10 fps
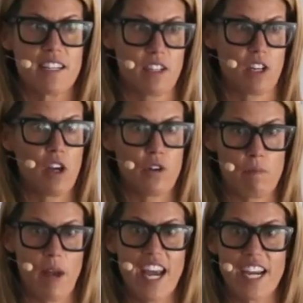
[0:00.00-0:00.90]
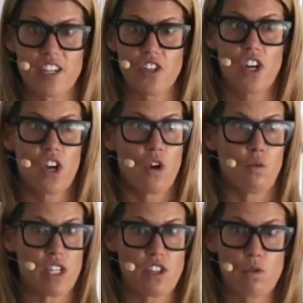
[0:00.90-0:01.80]
minutes to load a page,
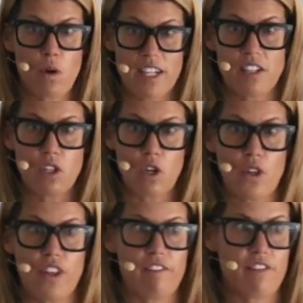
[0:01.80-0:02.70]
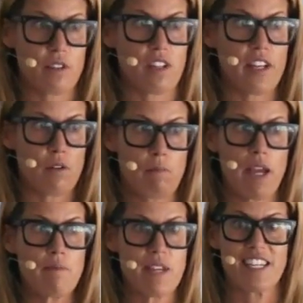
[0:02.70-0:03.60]
which, swear to God, that feels like your
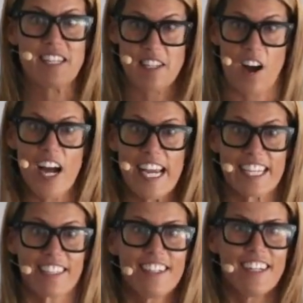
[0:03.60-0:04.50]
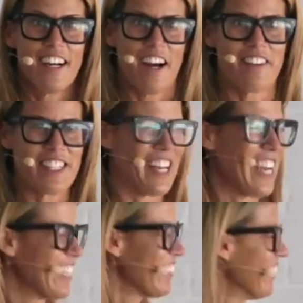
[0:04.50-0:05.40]
baby is dying. I was
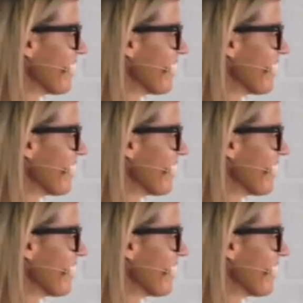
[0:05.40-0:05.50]
like,